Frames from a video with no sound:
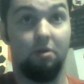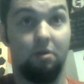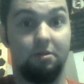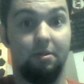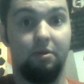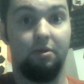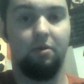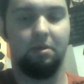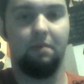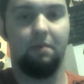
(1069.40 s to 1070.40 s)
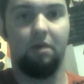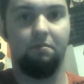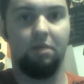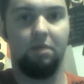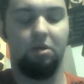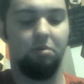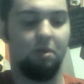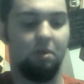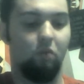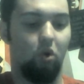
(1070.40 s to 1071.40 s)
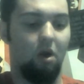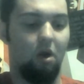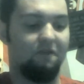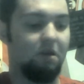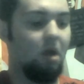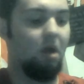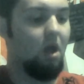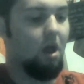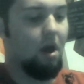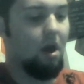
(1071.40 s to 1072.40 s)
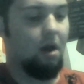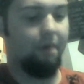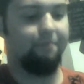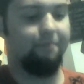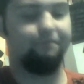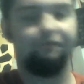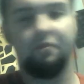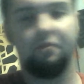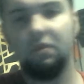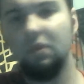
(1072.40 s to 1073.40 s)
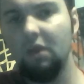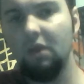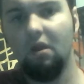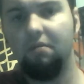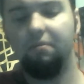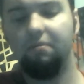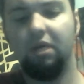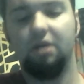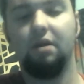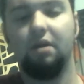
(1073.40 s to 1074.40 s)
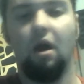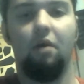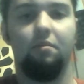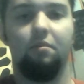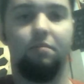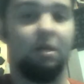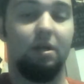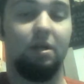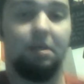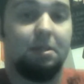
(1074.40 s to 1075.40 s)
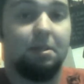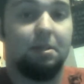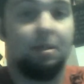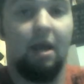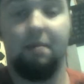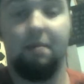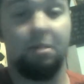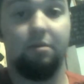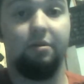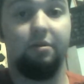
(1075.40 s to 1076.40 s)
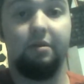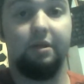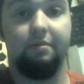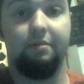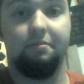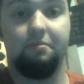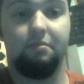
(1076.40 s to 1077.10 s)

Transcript: is launched in the U.S., I might be using more often. Um, but I'll, but it's just absolutely